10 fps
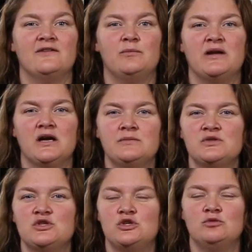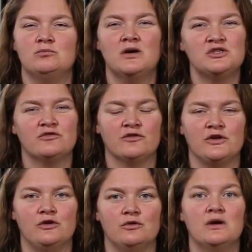if it becomes too much for
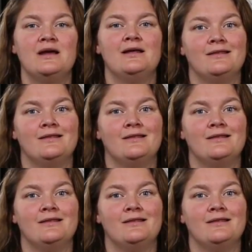you,